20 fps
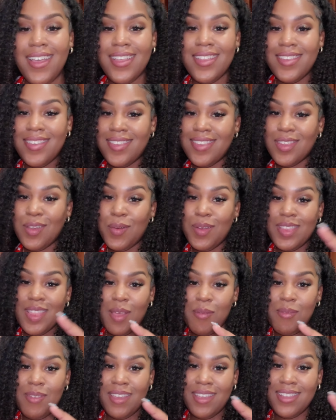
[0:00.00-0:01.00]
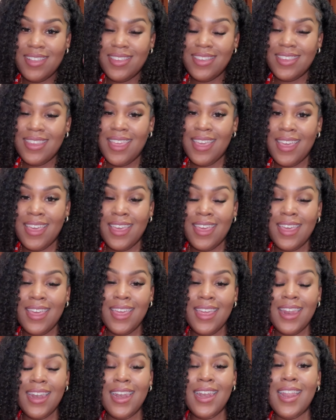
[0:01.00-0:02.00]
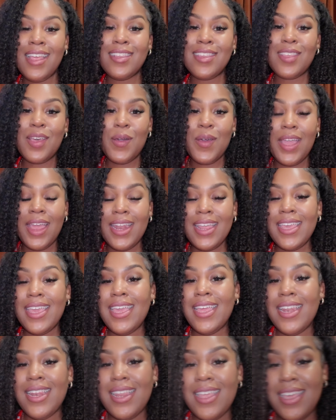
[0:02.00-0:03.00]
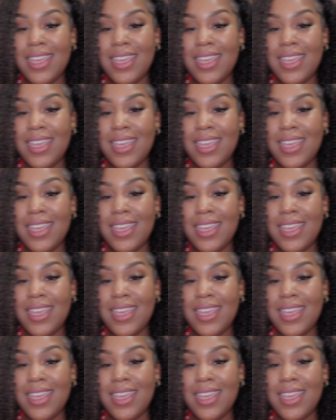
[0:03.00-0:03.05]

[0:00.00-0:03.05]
So with that being said, let's go ahead and get in the